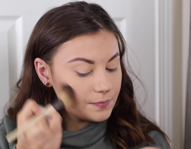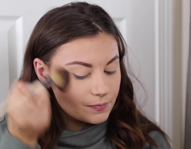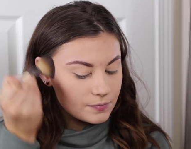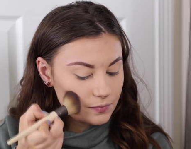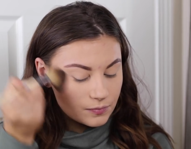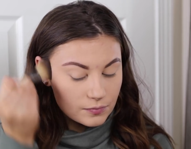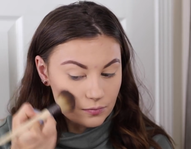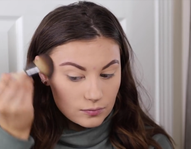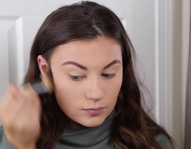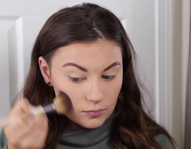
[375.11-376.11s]

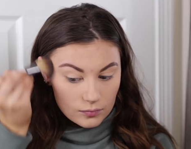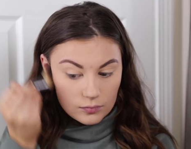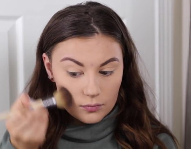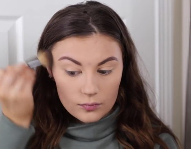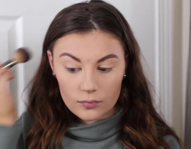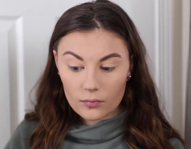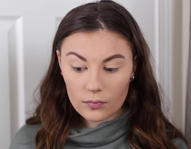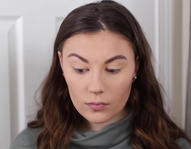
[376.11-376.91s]
Nothing is said.